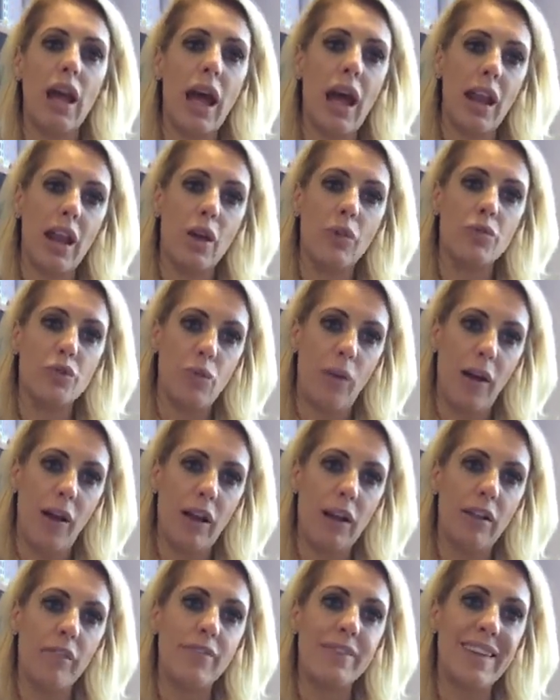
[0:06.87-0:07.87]

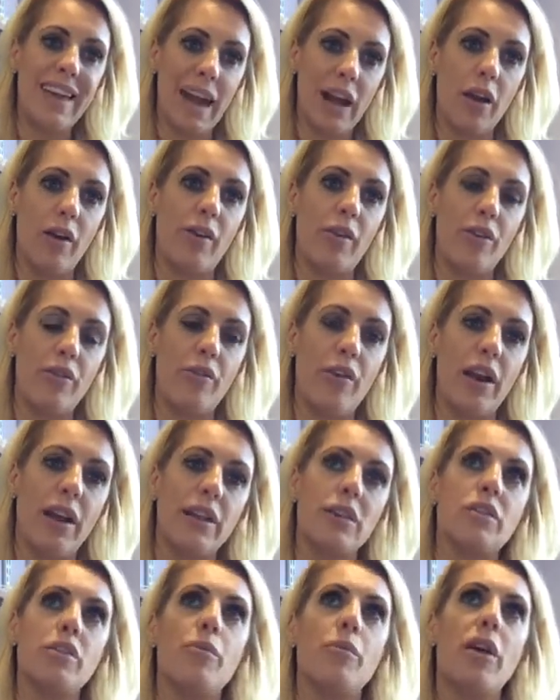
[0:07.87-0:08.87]
LO12, the
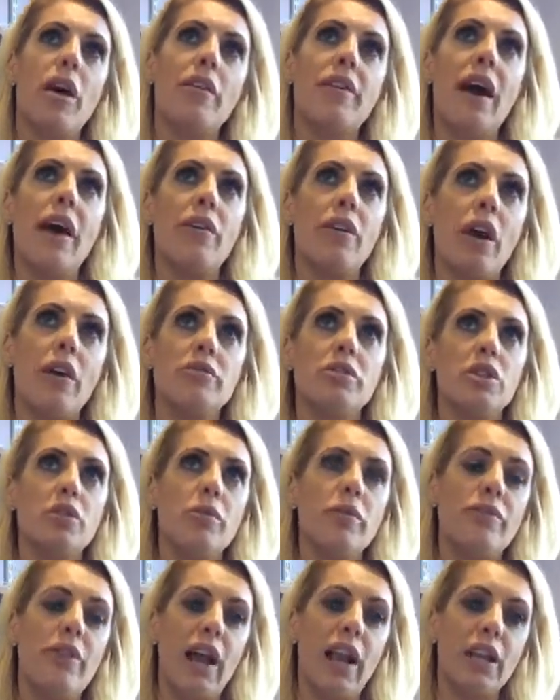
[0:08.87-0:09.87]
AO3. So we are now going
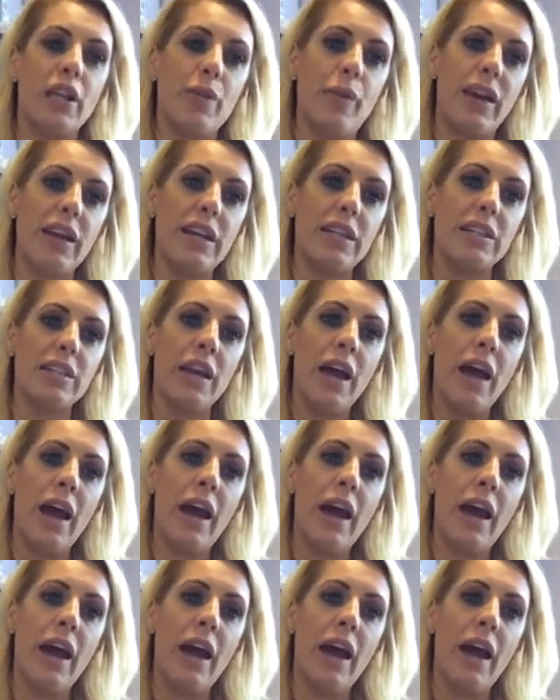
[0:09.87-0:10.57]
to evaluate